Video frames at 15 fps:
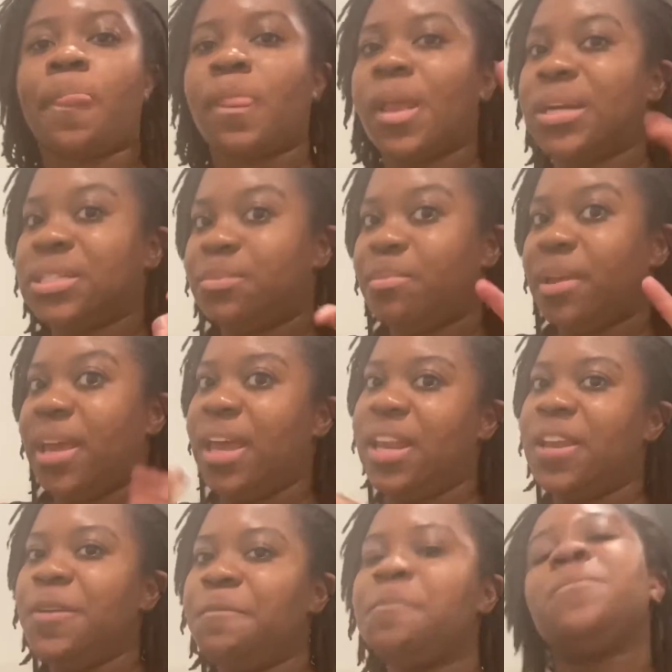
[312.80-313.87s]

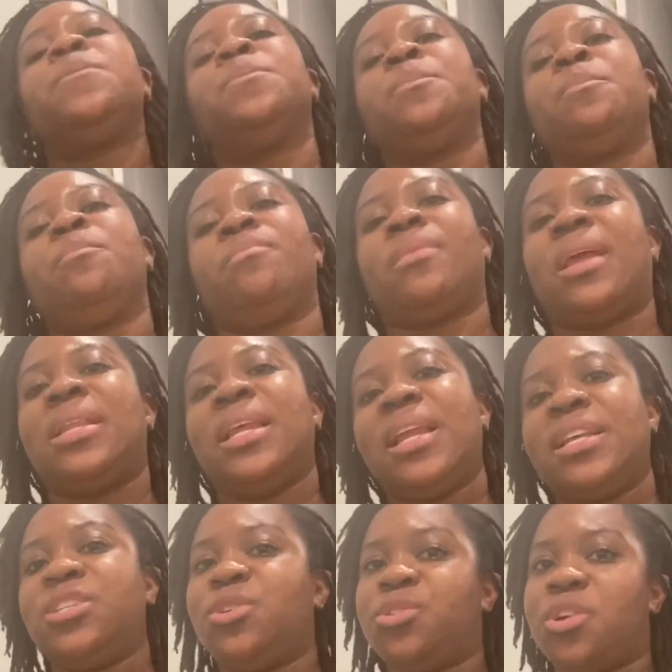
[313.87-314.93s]
spaghetti that I
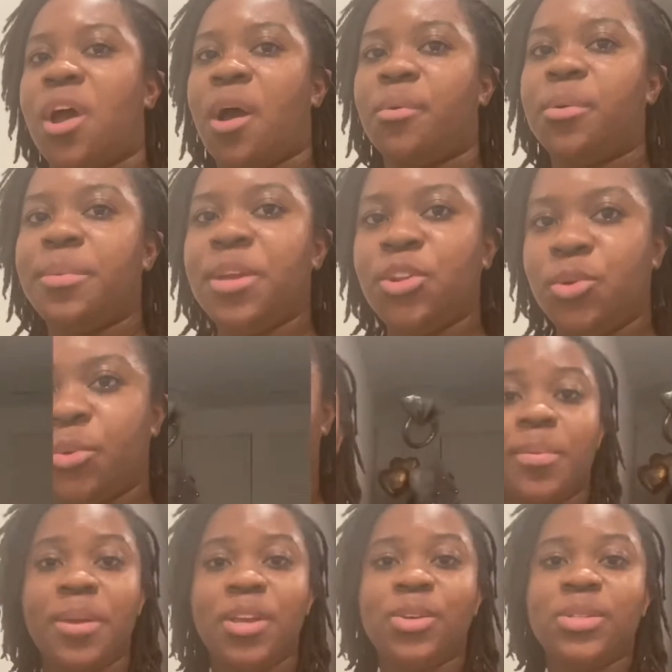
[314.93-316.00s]
told y'all I will be doing. So we'll
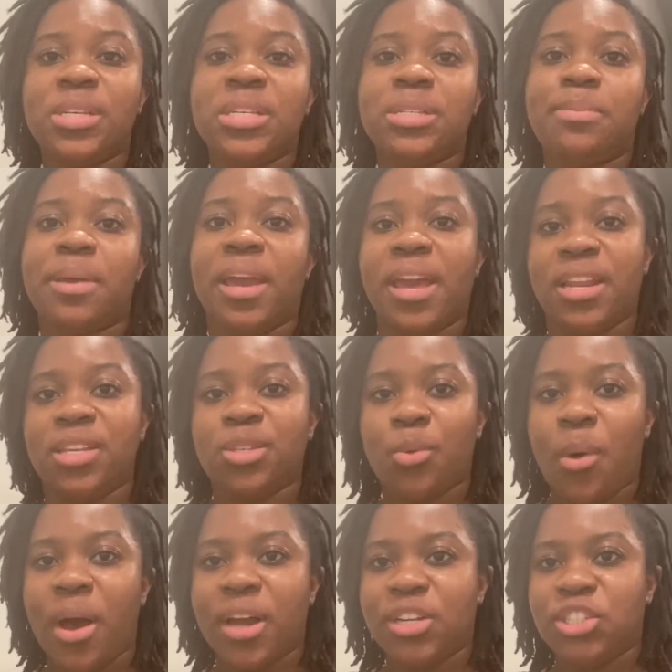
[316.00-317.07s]
be using spaghetti
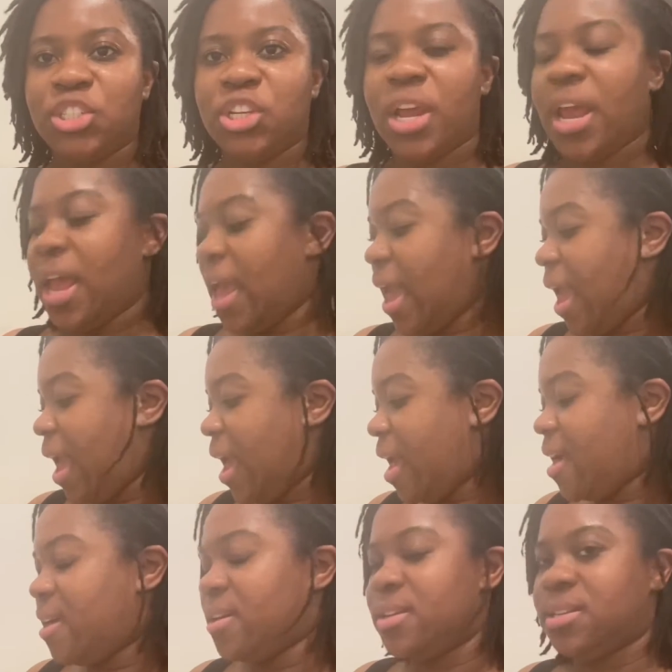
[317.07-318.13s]
squash
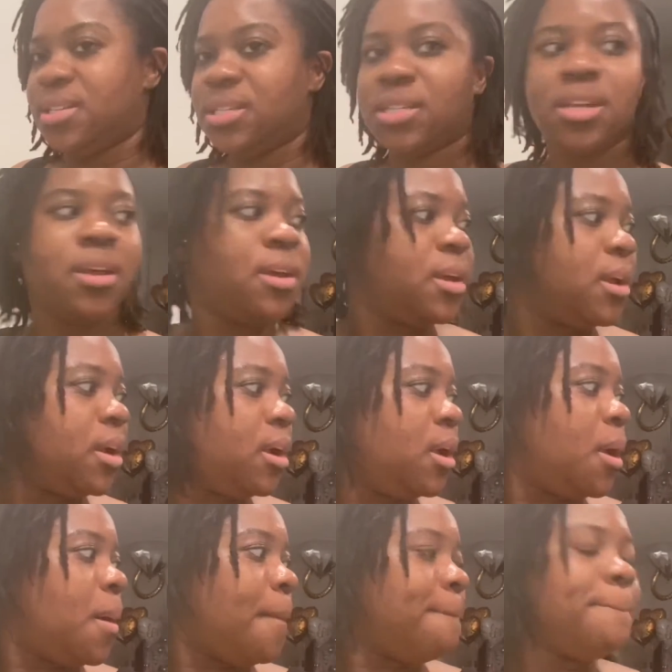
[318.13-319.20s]
and
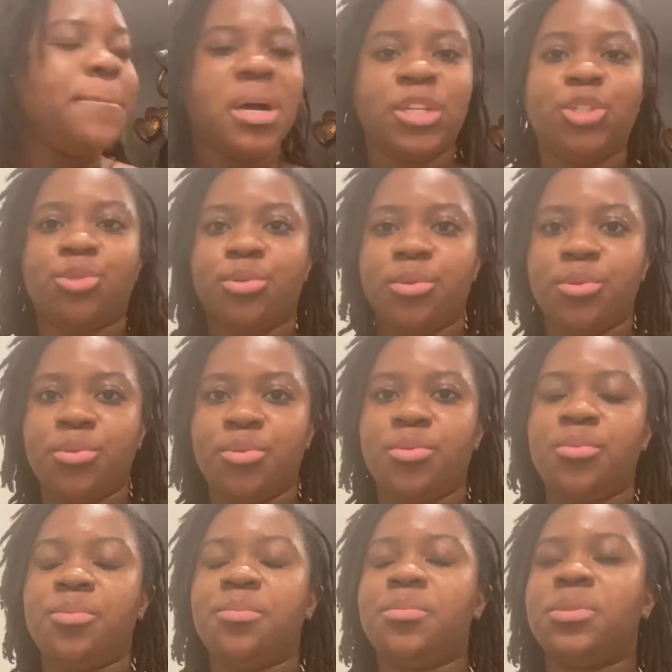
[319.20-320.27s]

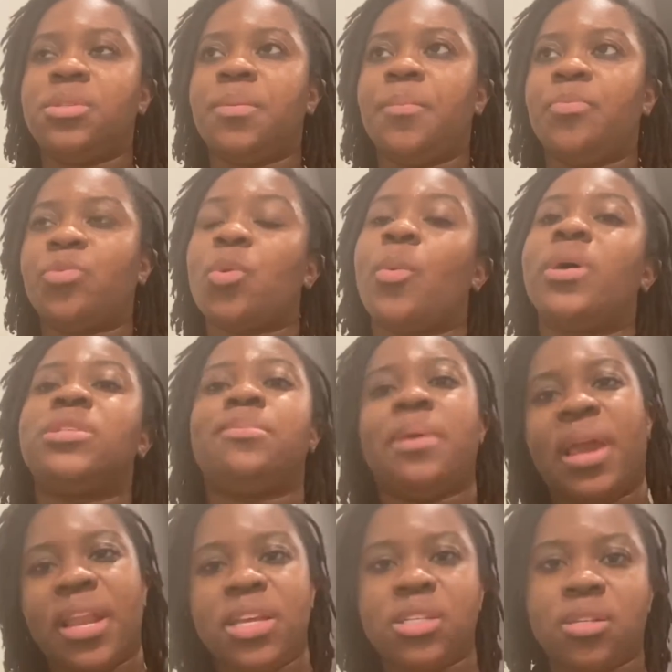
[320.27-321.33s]
mushrooms. Well,
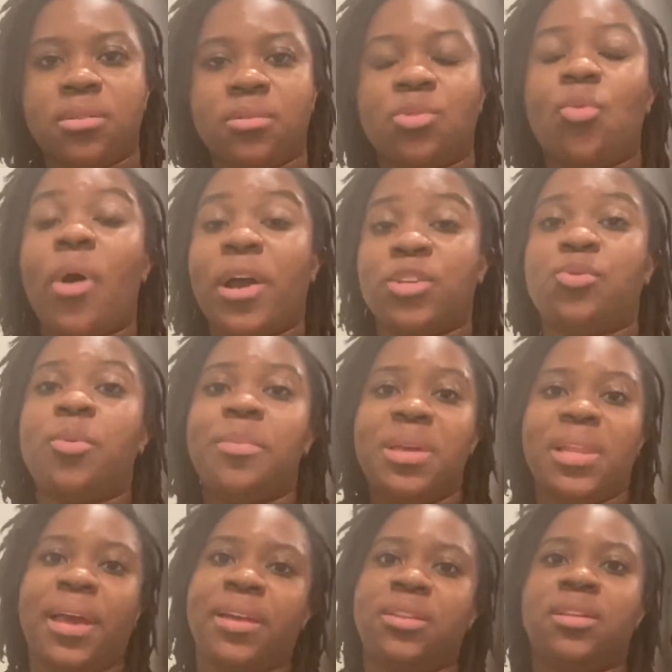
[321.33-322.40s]
spaghetti squash will be
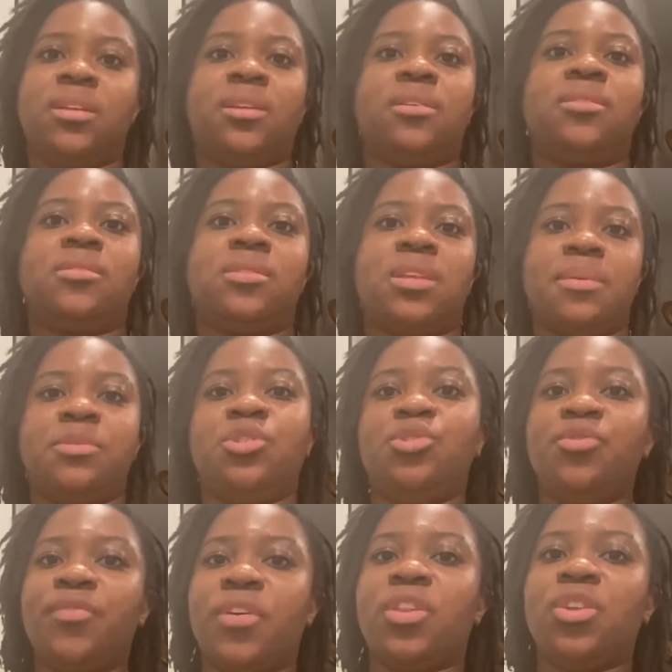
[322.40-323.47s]
like the
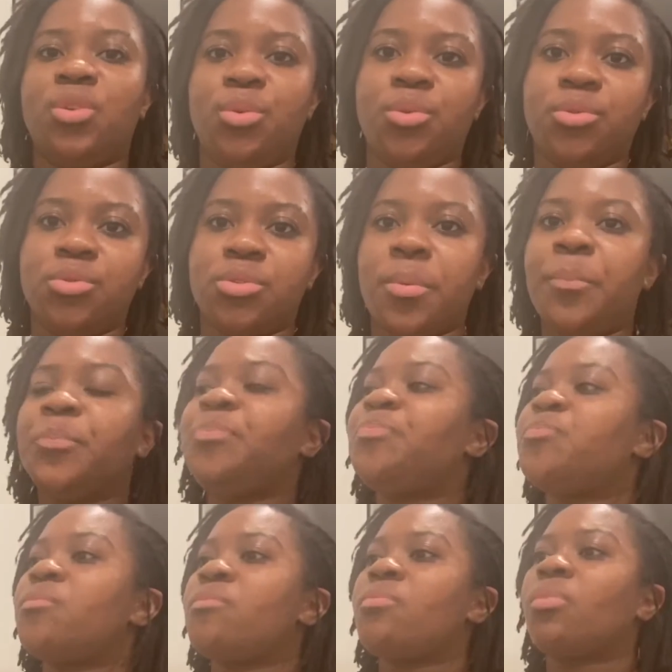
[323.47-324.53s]
substitute for the noodles,
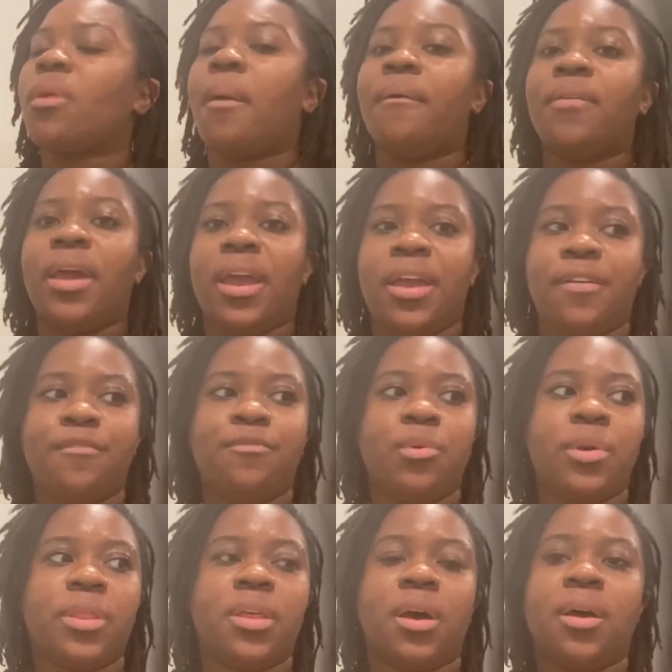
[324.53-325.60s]
and
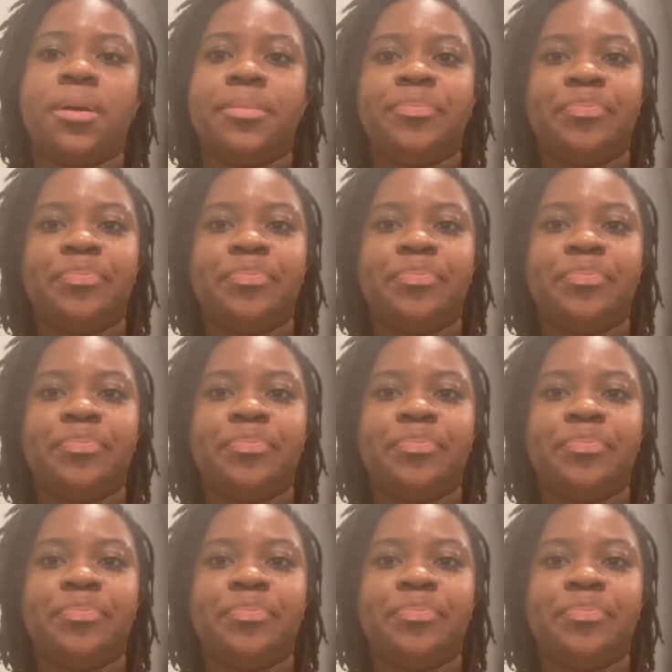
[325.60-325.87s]
for the